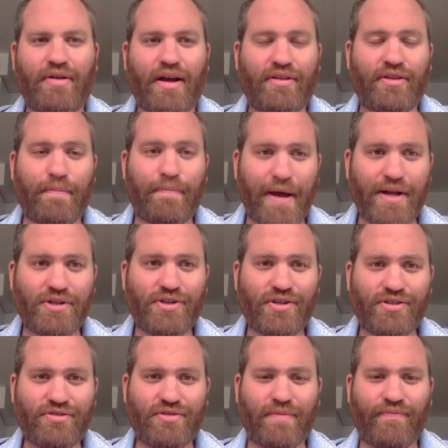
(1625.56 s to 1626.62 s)
had their
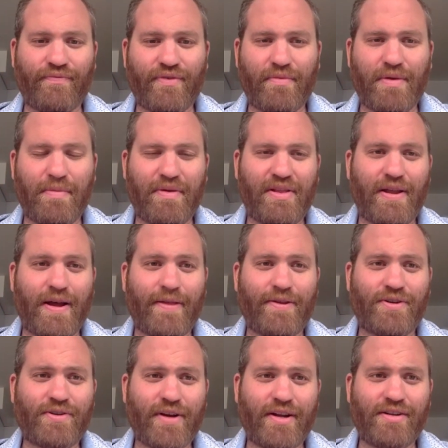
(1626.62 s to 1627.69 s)
pension stripped from them, and now
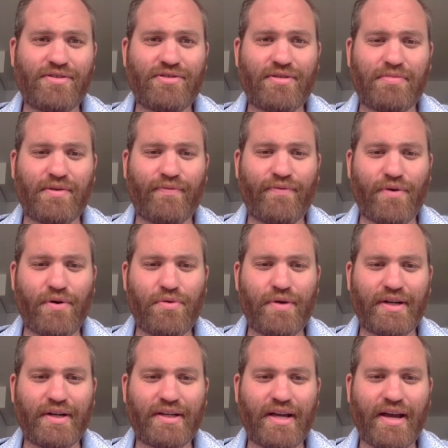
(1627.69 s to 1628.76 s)
they're trying to strip the
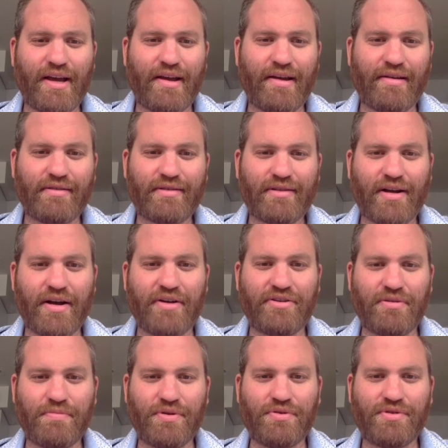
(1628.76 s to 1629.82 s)
401k
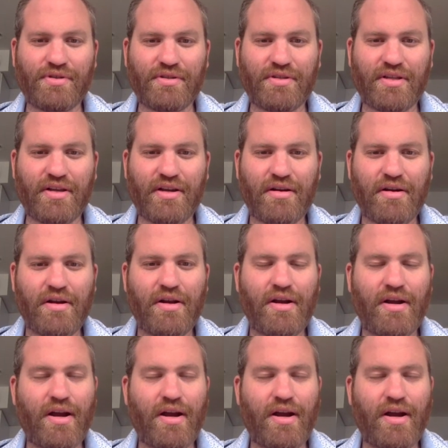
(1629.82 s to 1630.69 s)
contributions there.